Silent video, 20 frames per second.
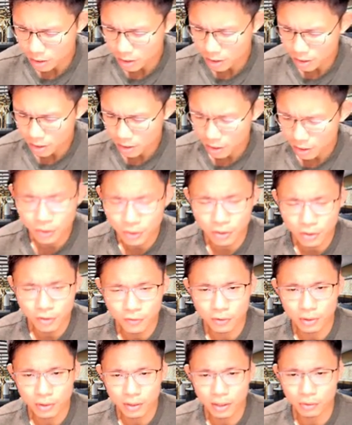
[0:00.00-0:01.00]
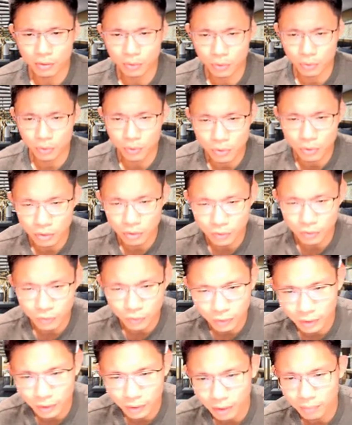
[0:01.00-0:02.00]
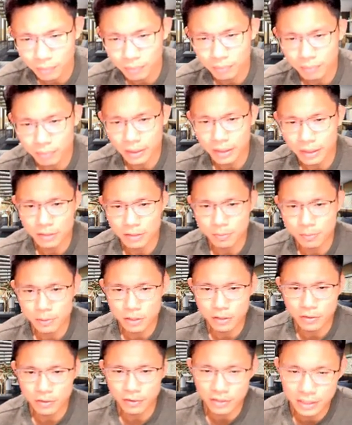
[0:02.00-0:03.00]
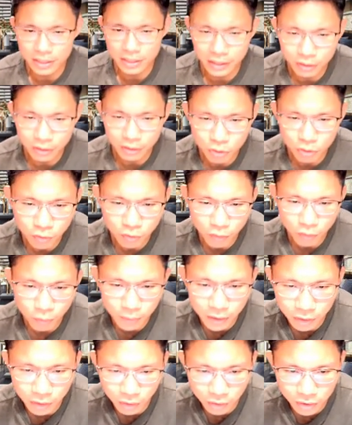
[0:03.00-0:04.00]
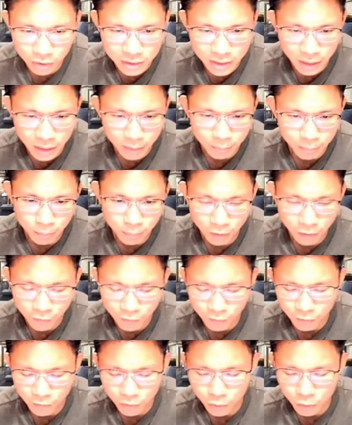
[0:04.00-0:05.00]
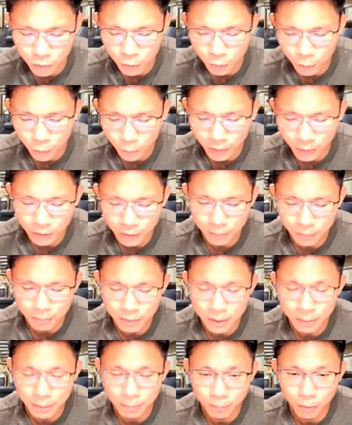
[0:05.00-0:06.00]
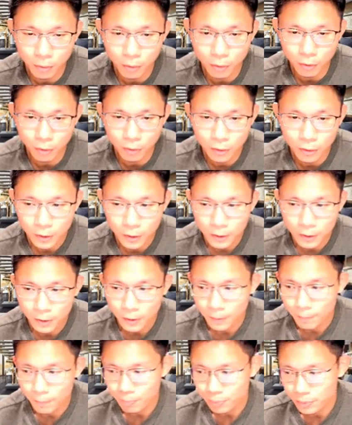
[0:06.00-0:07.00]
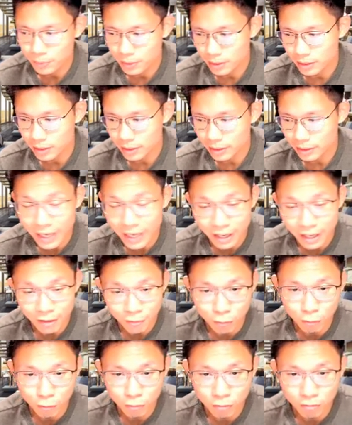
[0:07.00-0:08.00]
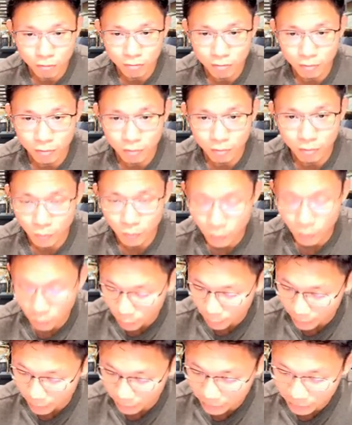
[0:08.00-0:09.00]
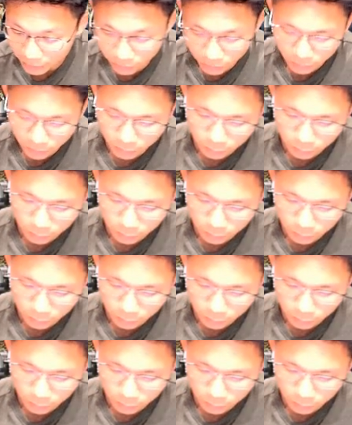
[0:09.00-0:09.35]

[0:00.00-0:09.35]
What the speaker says: How are you going to filter out? Do you know how to filter out? And especially you're sinking $3-4 million and above, do you want to be more careful with your money or not?